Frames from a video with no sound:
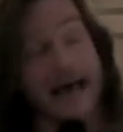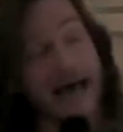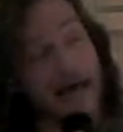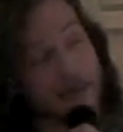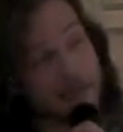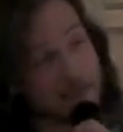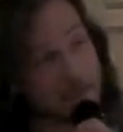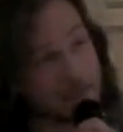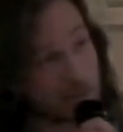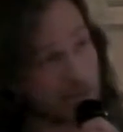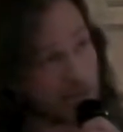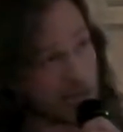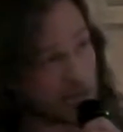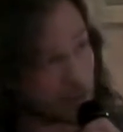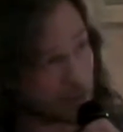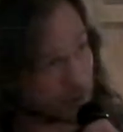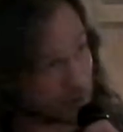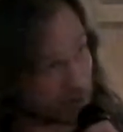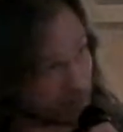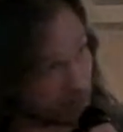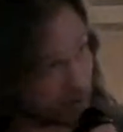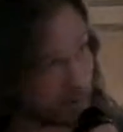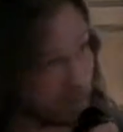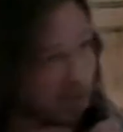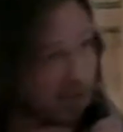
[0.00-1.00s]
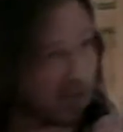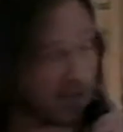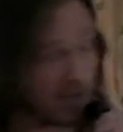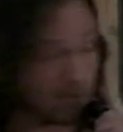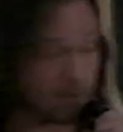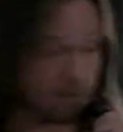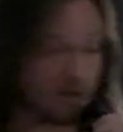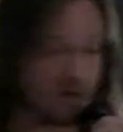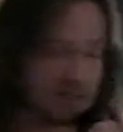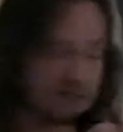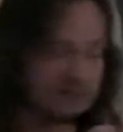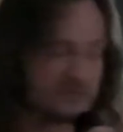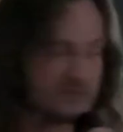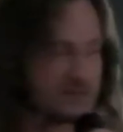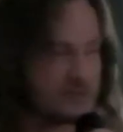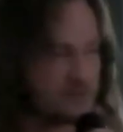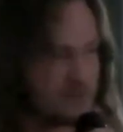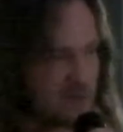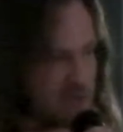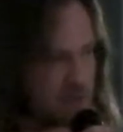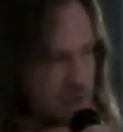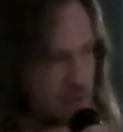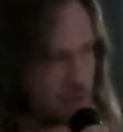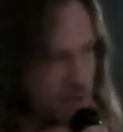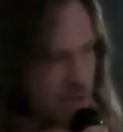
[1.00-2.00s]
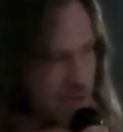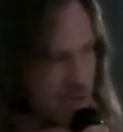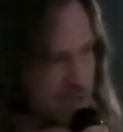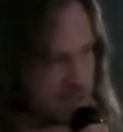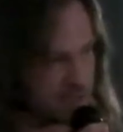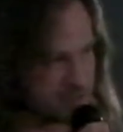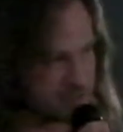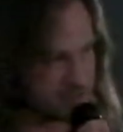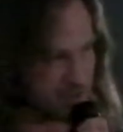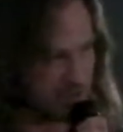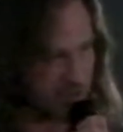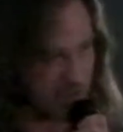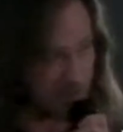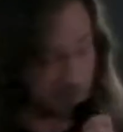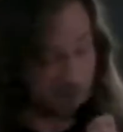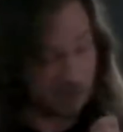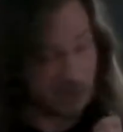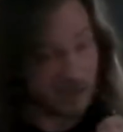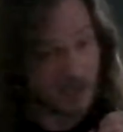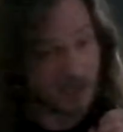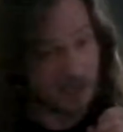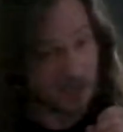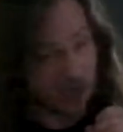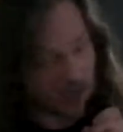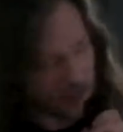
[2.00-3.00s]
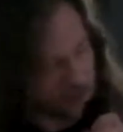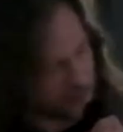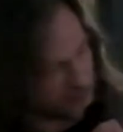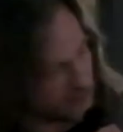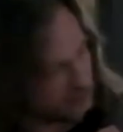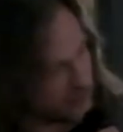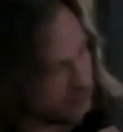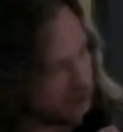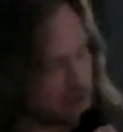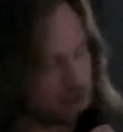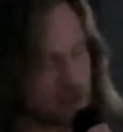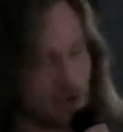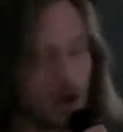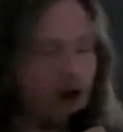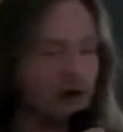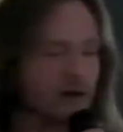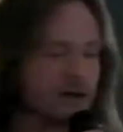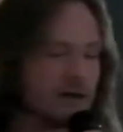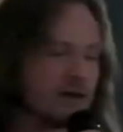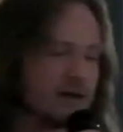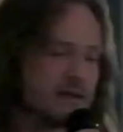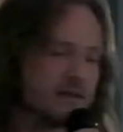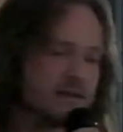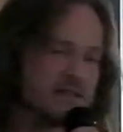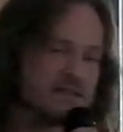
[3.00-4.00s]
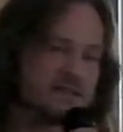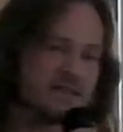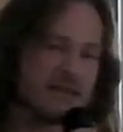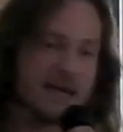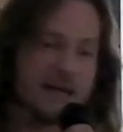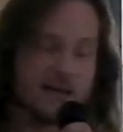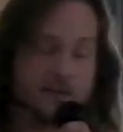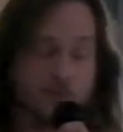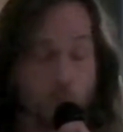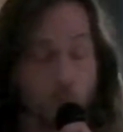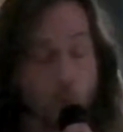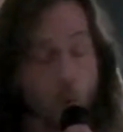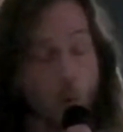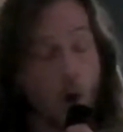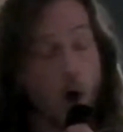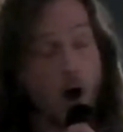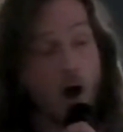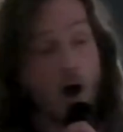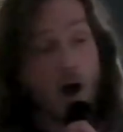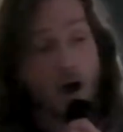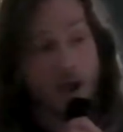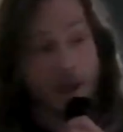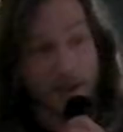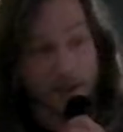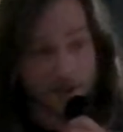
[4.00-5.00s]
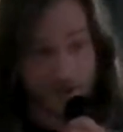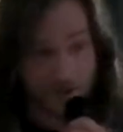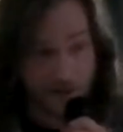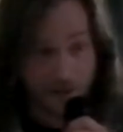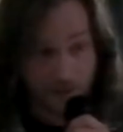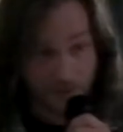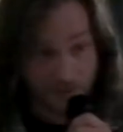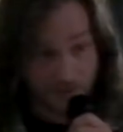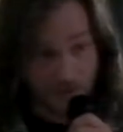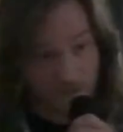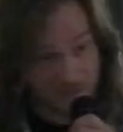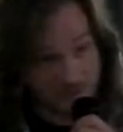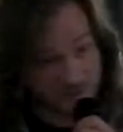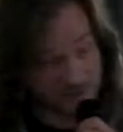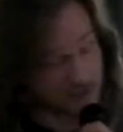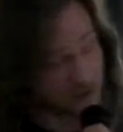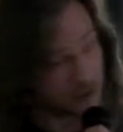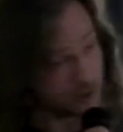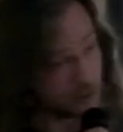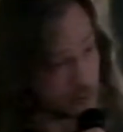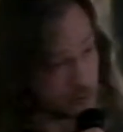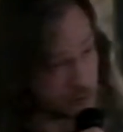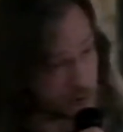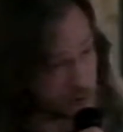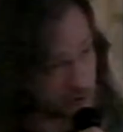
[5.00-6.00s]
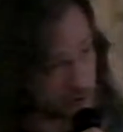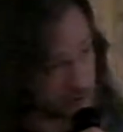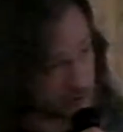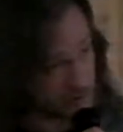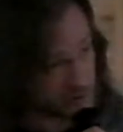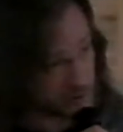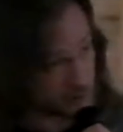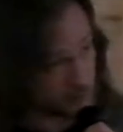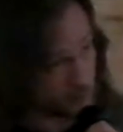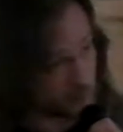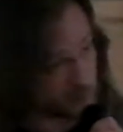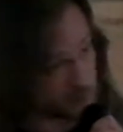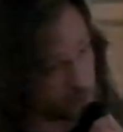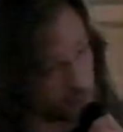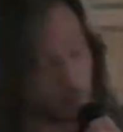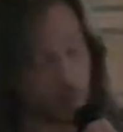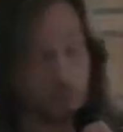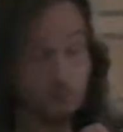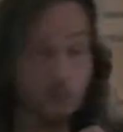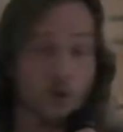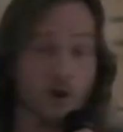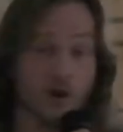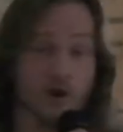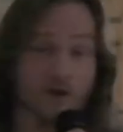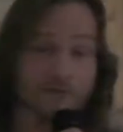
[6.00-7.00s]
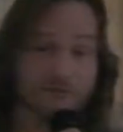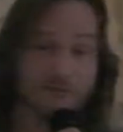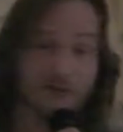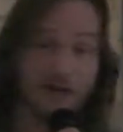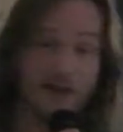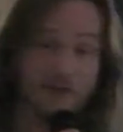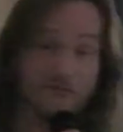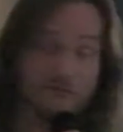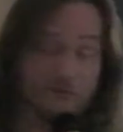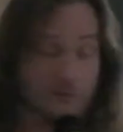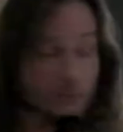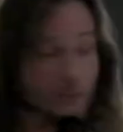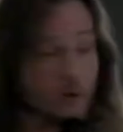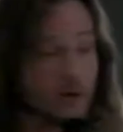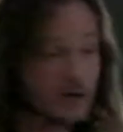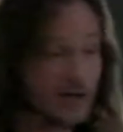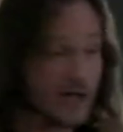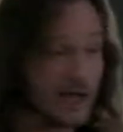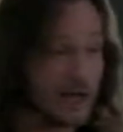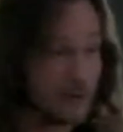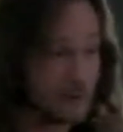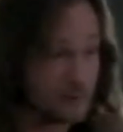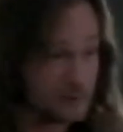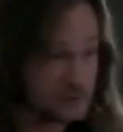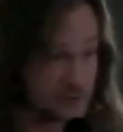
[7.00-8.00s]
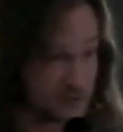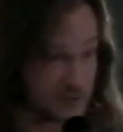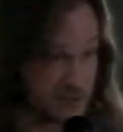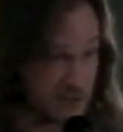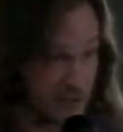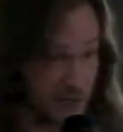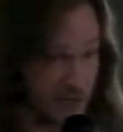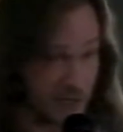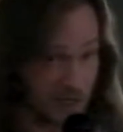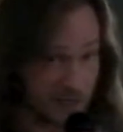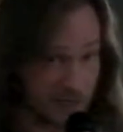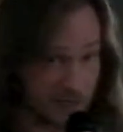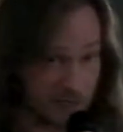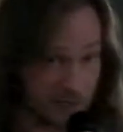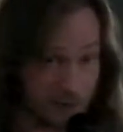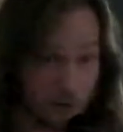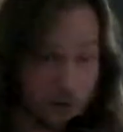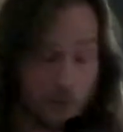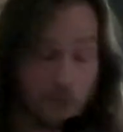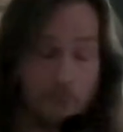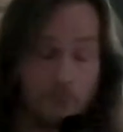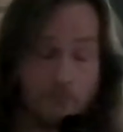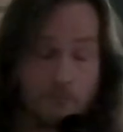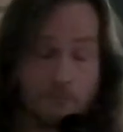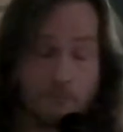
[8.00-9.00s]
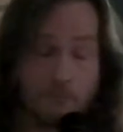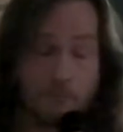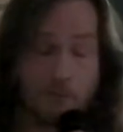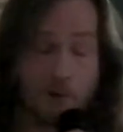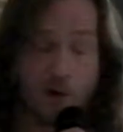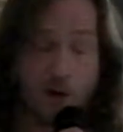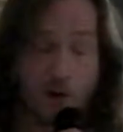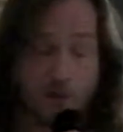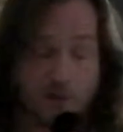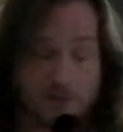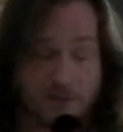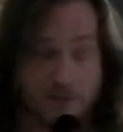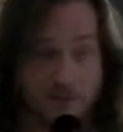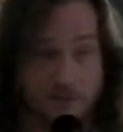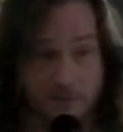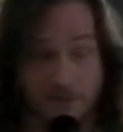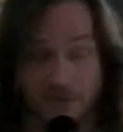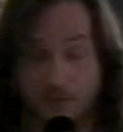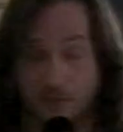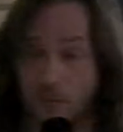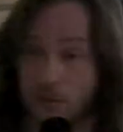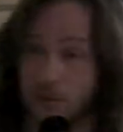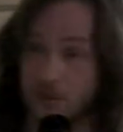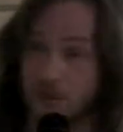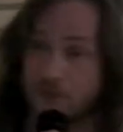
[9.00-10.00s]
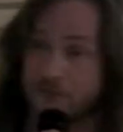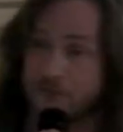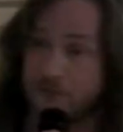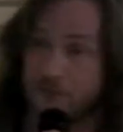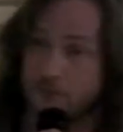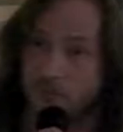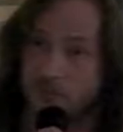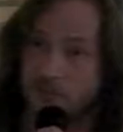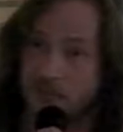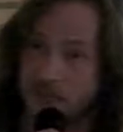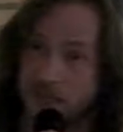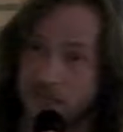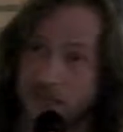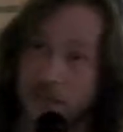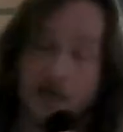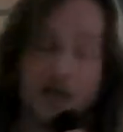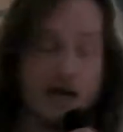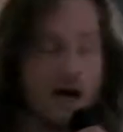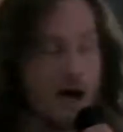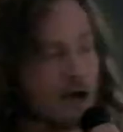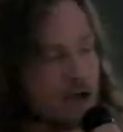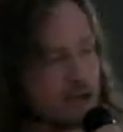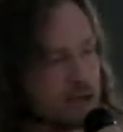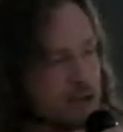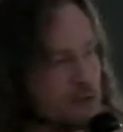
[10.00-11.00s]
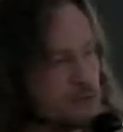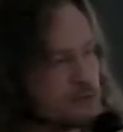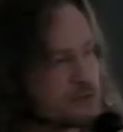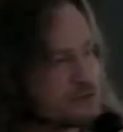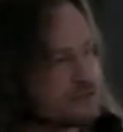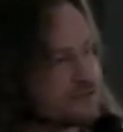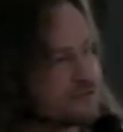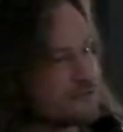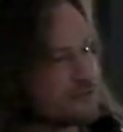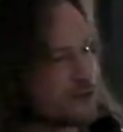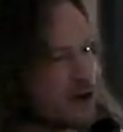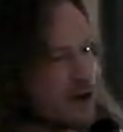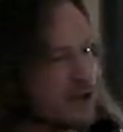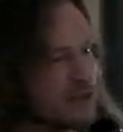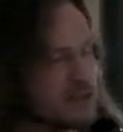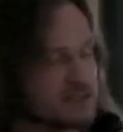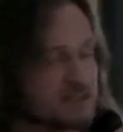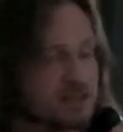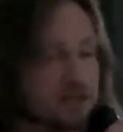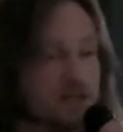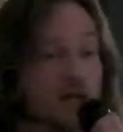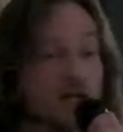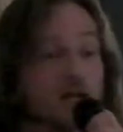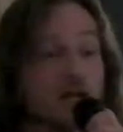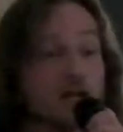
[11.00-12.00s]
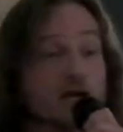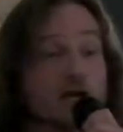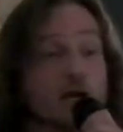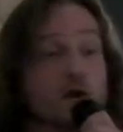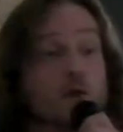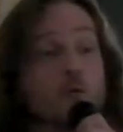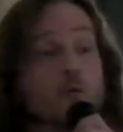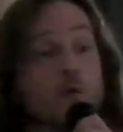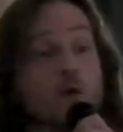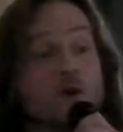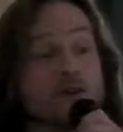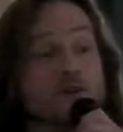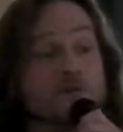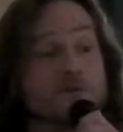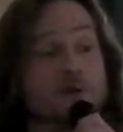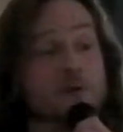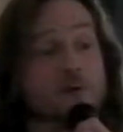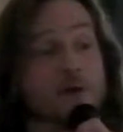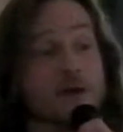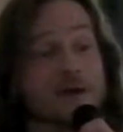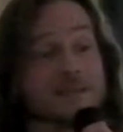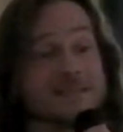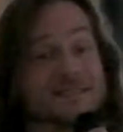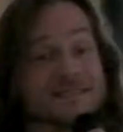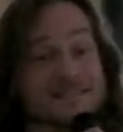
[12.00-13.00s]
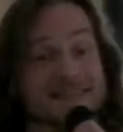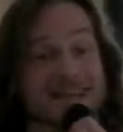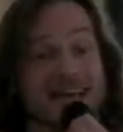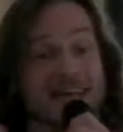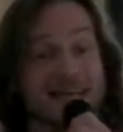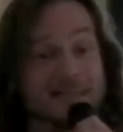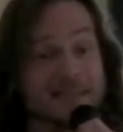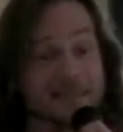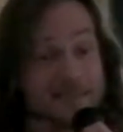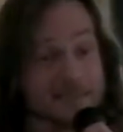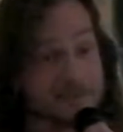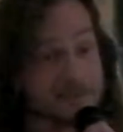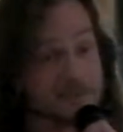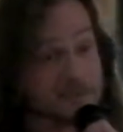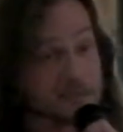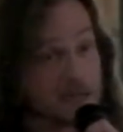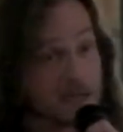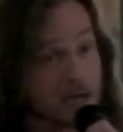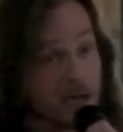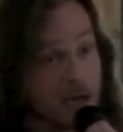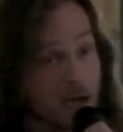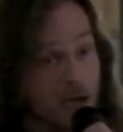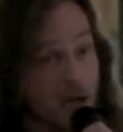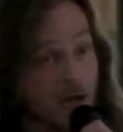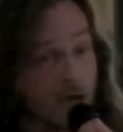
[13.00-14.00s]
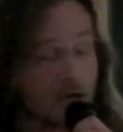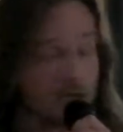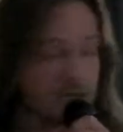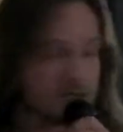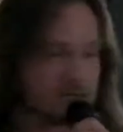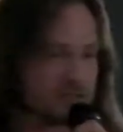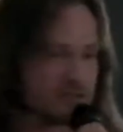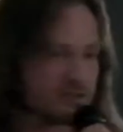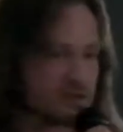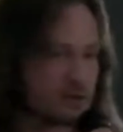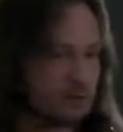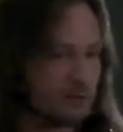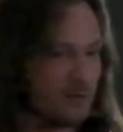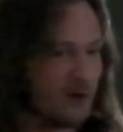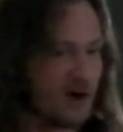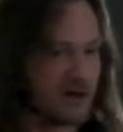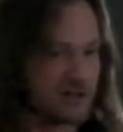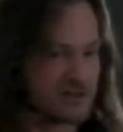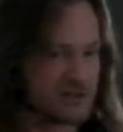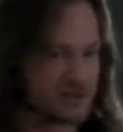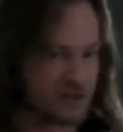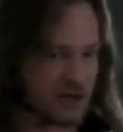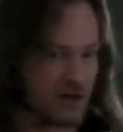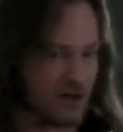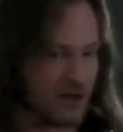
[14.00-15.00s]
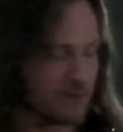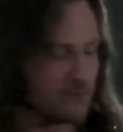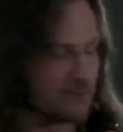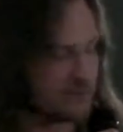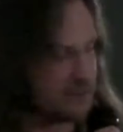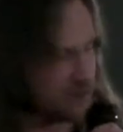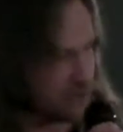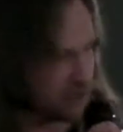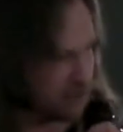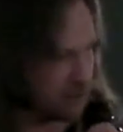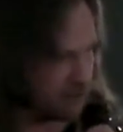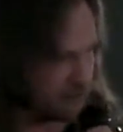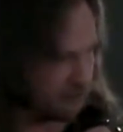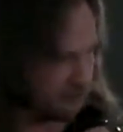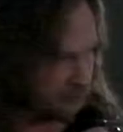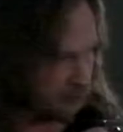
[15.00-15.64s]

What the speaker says: at length about how much of a special case I am, and that they can't understand why their solutions, which would work for everyone else, cannot possibly work for me. I use the phrase, no, what you don't understand is, so much I'm thinking of